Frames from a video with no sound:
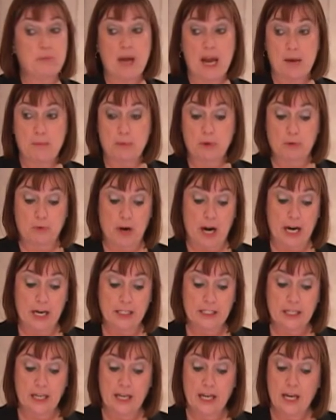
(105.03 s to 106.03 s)
a paper,
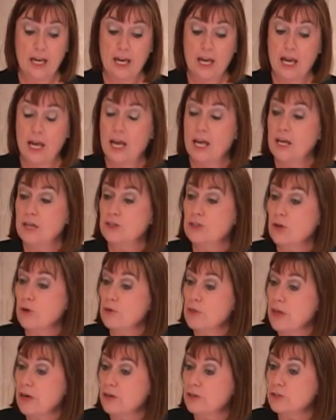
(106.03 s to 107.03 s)
right? So
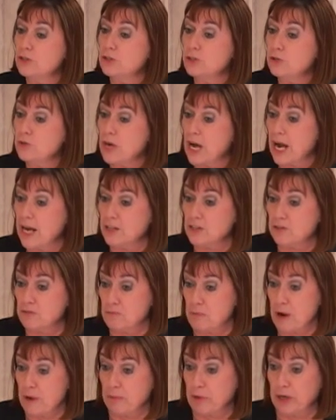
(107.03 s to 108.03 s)
there's two kinds of
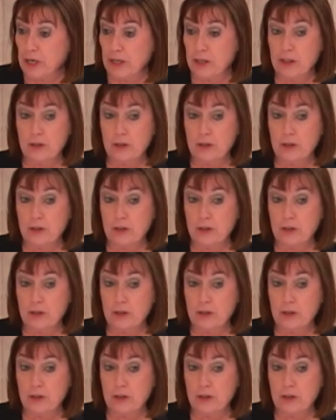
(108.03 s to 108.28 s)
memory.